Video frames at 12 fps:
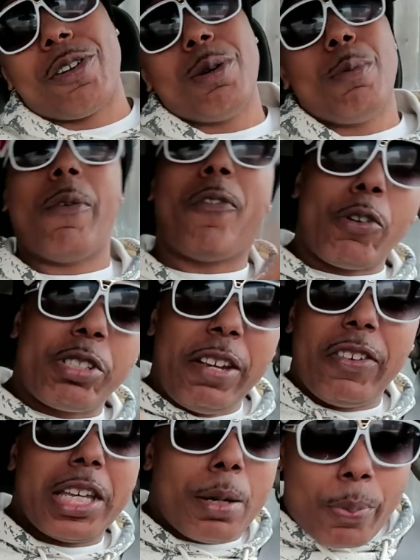on her before she
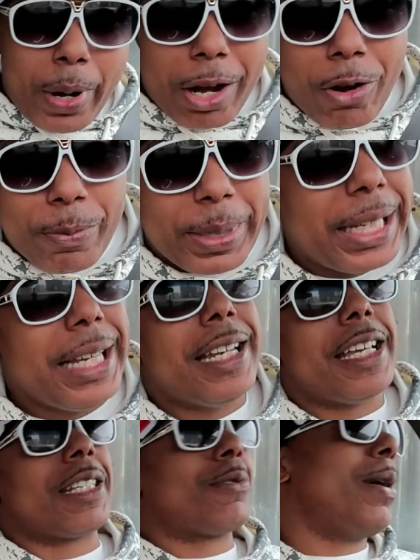even get a prank on me.
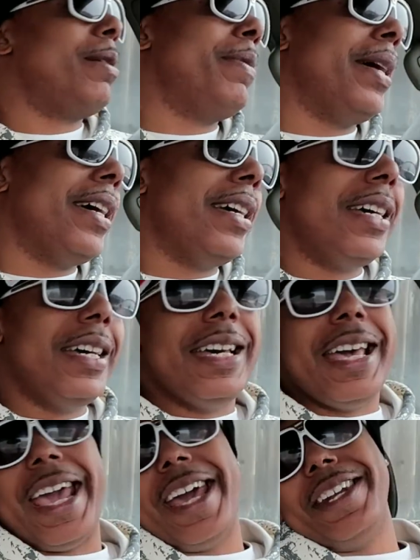That's right, man.
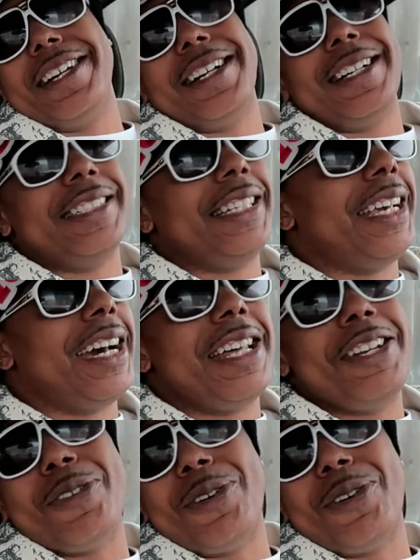And yeah, I